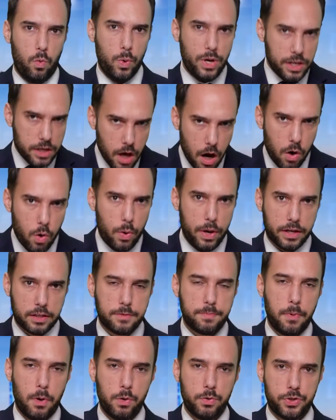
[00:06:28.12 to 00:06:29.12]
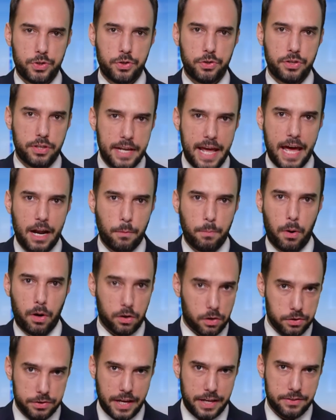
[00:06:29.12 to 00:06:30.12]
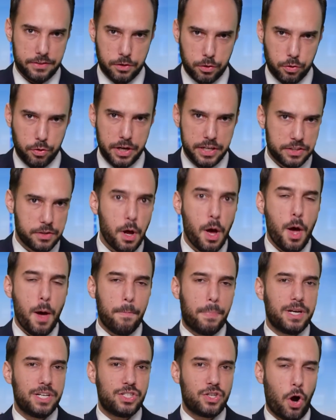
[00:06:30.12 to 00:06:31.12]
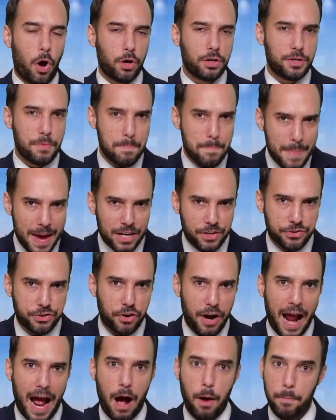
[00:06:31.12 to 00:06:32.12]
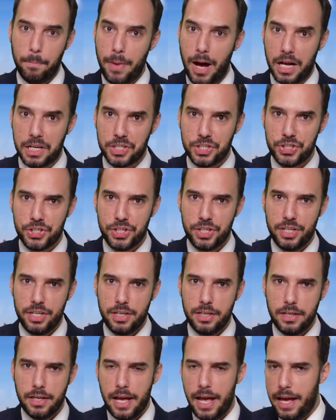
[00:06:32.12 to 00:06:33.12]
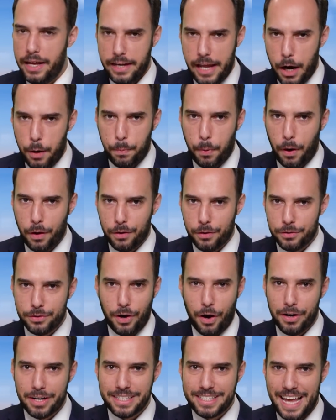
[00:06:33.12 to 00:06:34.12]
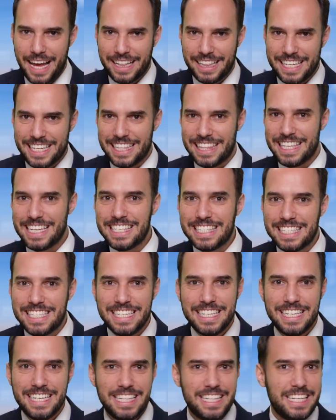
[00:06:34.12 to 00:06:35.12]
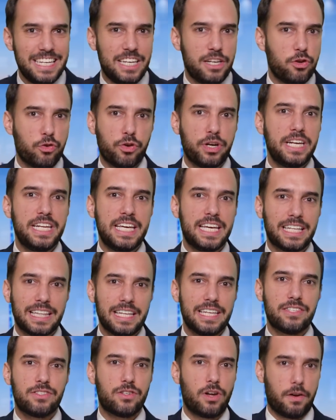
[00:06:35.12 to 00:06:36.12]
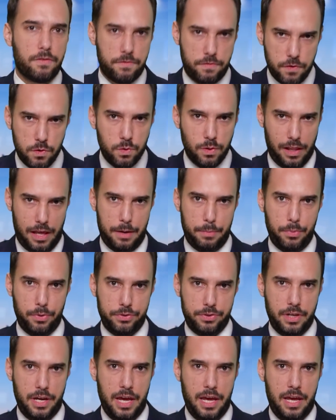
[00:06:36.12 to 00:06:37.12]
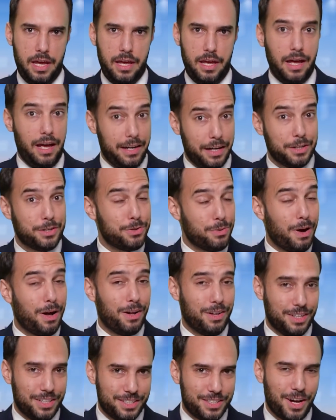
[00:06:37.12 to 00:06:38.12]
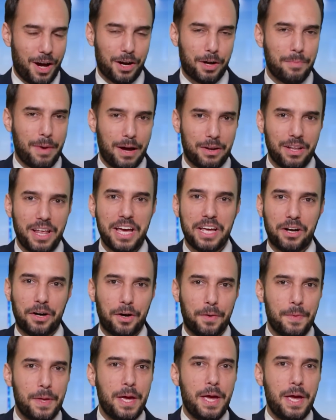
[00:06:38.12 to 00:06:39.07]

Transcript: We know exposure to nanoparticles has increased, but it's hard to measure how much. Nanoparticles aren't exactly listed in the ingredient list on food labels, an issue I'll talk about later.